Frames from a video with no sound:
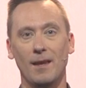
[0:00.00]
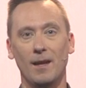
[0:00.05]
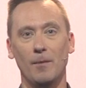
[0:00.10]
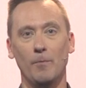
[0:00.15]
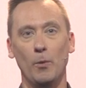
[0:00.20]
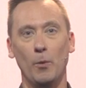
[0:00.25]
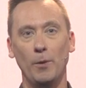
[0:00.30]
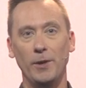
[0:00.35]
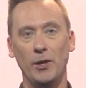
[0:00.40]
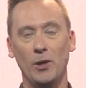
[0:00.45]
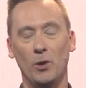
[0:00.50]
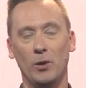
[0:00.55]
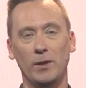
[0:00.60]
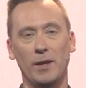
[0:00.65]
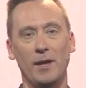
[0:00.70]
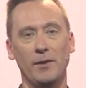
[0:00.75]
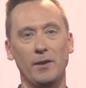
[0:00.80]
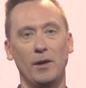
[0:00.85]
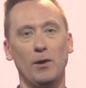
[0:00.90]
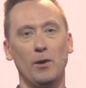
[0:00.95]
But when you hold
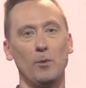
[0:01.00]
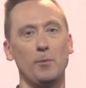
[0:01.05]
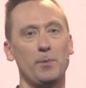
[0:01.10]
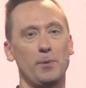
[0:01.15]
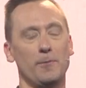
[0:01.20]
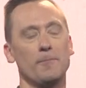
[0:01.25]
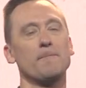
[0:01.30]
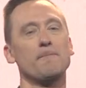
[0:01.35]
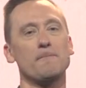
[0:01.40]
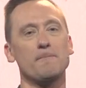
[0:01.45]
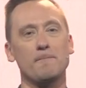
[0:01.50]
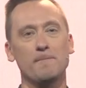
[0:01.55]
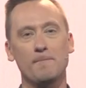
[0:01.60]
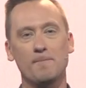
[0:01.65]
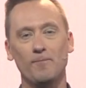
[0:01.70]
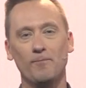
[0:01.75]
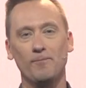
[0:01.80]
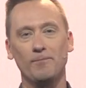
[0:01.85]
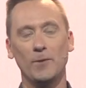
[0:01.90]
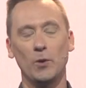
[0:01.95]
on to hope,
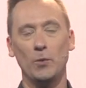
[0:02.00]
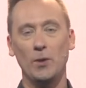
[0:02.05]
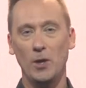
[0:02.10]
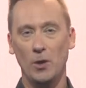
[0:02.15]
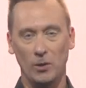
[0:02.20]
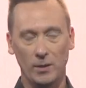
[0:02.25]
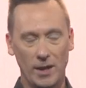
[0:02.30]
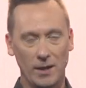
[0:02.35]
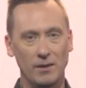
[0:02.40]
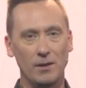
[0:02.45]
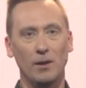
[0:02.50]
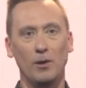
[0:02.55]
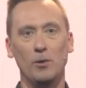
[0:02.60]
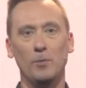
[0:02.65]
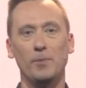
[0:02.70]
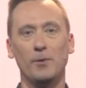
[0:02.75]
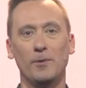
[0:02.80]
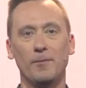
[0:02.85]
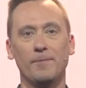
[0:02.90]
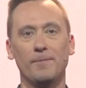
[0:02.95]
when you hold on to
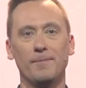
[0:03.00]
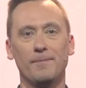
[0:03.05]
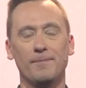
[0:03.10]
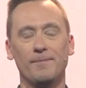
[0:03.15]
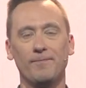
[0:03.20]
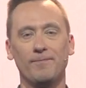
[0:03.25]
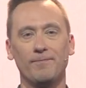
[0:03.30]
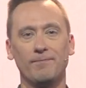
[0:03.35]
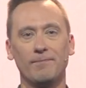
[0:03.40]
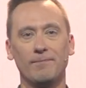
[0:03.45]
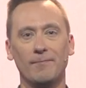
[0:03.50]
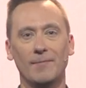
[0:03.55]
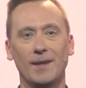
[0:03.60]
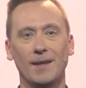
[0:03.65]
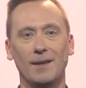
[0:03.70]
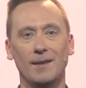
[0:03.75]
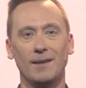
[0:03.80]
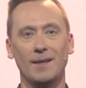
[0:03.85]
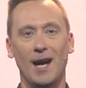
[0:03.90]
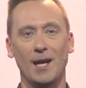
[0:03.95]
hope,
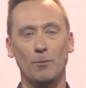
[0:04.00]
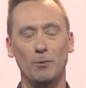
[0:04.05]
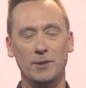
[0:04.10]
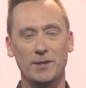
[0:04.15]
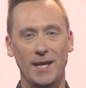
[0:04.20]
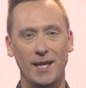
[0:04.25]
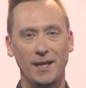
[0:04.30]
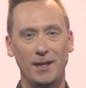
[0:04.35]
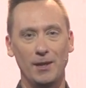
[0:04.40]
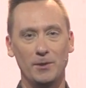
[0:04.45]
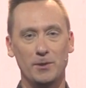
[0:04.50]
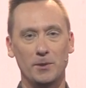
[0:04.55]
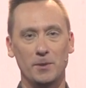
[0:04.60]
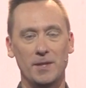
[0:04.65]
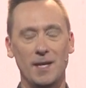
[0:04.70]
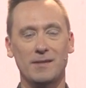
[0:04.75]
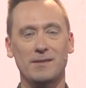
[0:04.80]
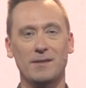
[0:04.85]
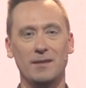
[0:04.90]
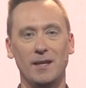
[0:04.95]
God will take you to a
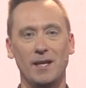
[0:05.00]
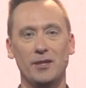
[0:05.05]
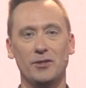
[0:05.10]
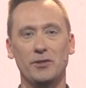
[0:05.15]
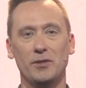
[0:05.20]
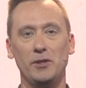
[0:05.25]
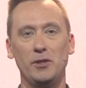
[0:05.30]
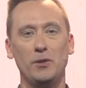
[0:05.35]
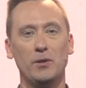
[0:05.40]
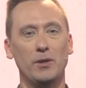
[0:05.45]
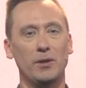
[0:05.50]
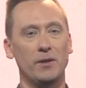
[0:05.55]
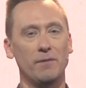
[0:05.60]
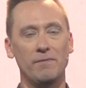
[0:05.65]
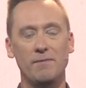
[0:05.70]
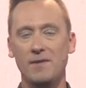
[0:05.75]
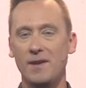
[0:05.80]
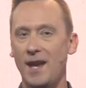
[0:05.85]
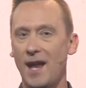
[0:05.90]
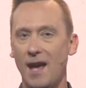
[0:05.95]
destination you could have
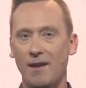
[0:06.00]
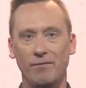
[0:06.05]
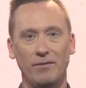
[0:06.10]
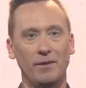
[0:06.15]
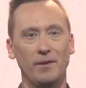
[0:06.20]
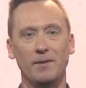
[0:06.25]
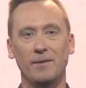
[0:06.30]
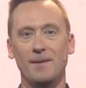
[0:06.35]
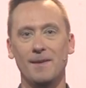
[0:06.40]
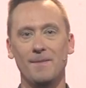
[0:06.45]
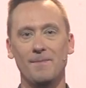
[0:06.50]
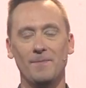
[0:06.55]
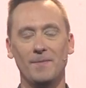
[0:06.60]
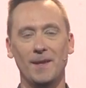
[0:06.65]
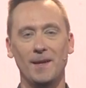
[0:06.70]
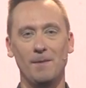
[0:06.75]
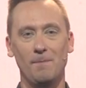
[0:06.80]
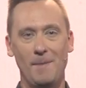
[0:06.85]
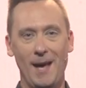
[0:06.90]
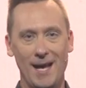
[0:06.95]
never
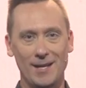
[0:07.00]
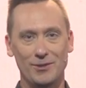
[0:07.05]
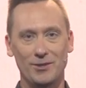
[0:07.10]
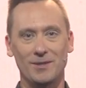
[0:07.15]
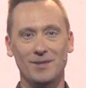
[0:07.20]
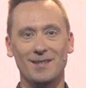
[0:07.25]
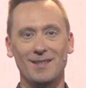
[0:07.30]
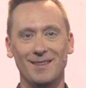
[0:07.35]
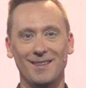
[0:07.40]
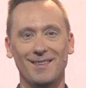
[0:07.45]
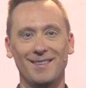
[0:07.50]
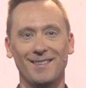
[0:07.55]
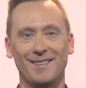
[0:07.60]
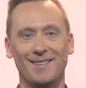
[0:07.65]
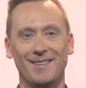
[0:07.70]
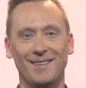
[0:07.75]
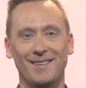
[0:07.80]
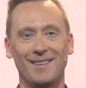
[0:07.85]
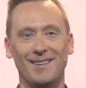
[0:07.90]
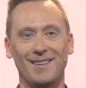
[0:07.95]
imagined.
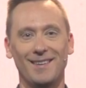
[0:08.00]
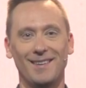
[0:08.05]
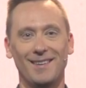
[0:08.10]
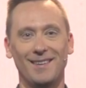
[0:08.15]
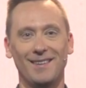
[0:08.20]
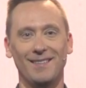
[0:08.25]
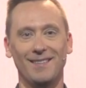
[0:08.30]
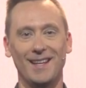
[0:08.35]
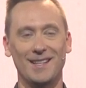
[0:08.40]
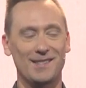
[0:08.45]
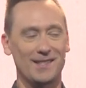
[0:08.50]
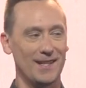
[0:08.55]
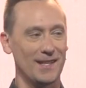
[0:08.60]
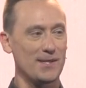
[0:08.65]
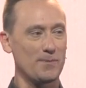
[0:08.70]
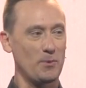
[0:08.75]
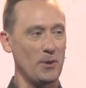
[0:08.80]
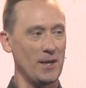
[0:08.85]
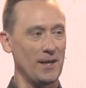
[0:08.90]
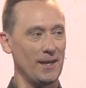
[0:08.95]
Let's
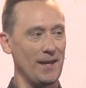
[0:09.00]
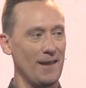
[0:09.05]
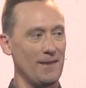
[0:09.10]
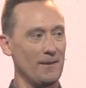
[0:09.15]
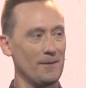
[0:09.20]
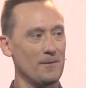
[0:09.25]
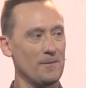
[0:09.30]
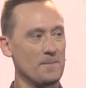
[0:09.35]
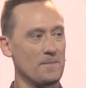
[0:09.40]
pray together.